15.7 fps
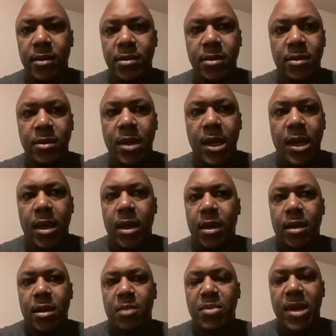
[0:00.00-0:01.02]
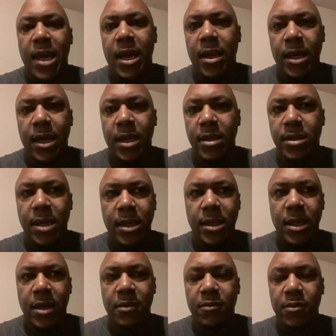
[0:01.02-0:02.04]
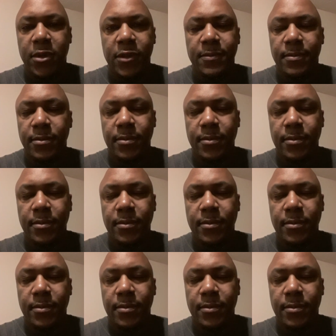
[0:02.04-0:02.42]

So it could be alligators out there, but